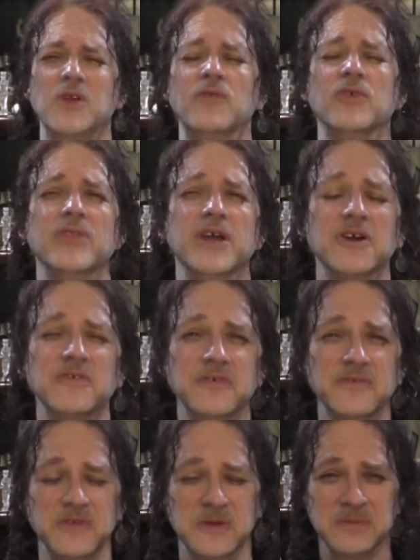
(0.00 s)
for their
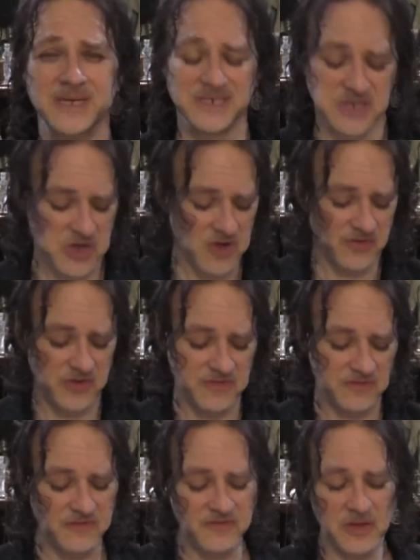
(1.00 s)
fulfillment, for
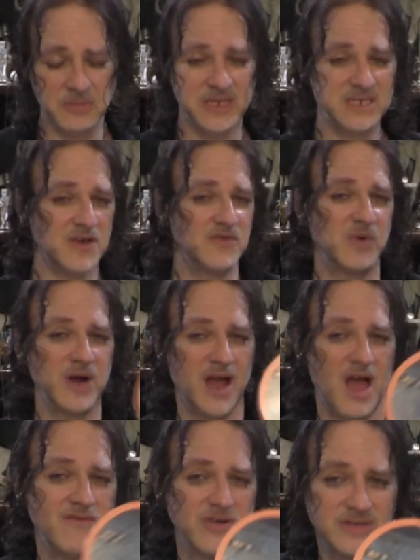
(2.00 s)
the fulfillment of
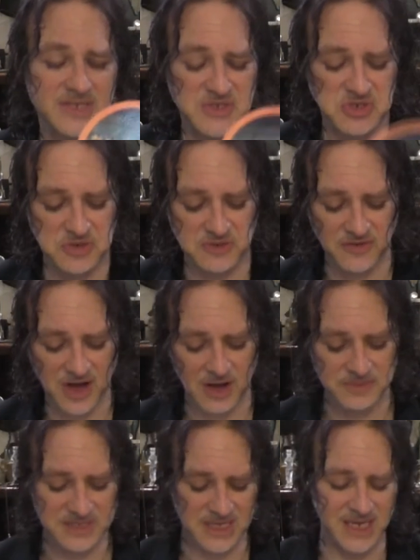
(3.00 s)
whatever this Two of
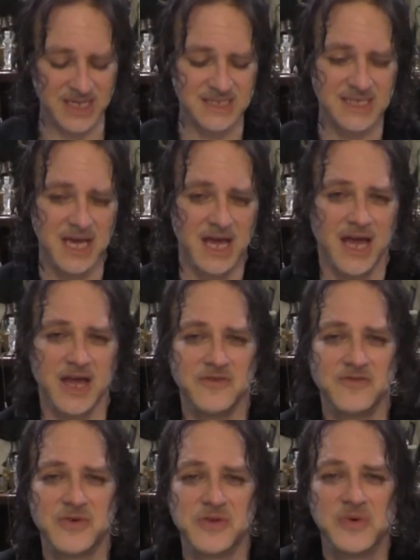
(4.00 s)
Cups is,
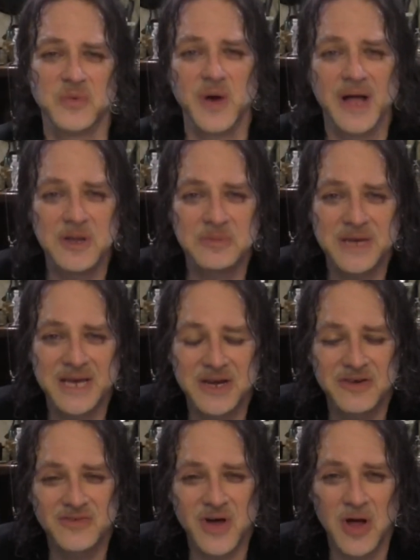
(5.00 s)
and for the well
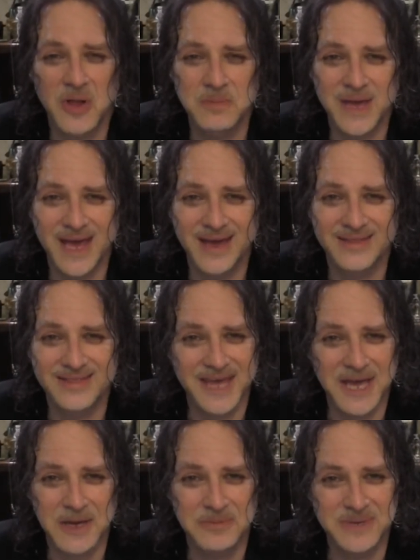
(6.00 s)
being of all. May
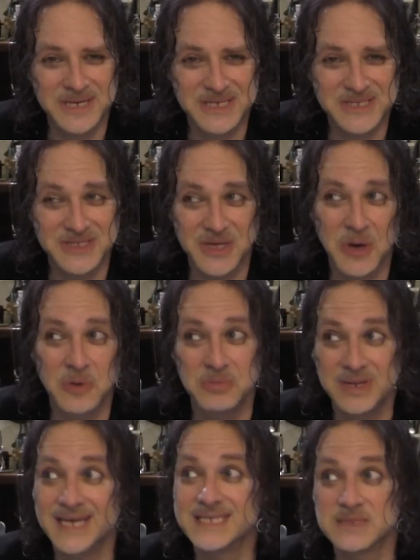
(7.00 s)
they be so
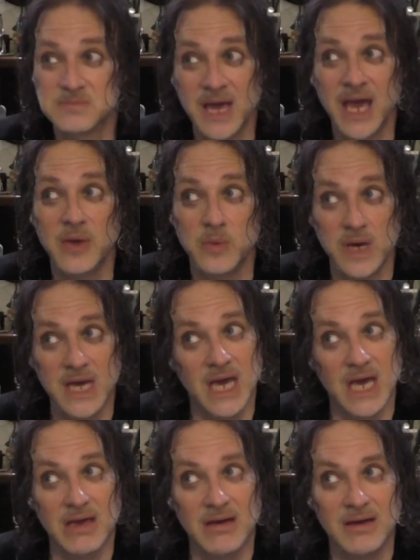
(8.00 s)
blessed. May
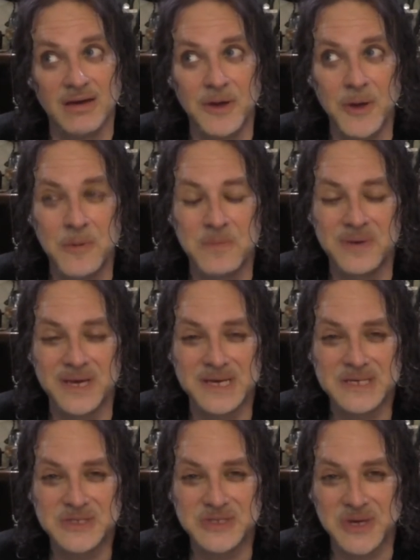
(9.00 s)
we
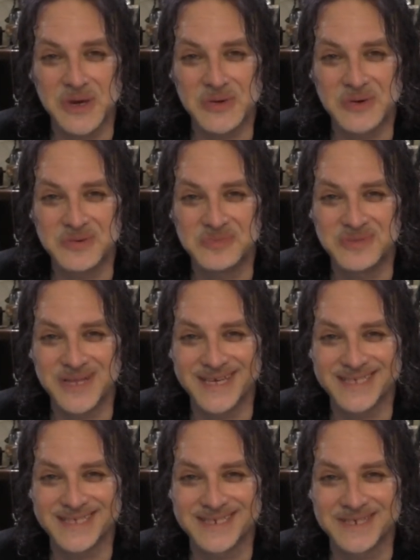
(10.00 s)
be so
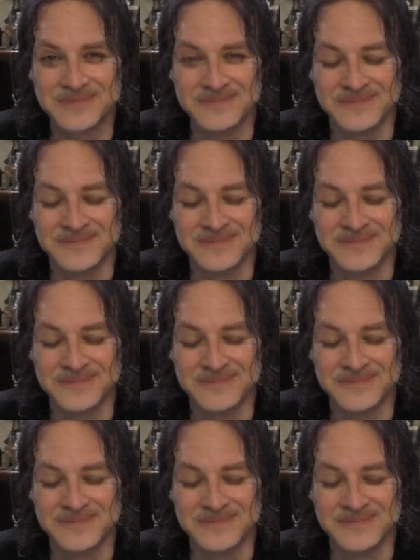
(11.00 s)
blessed.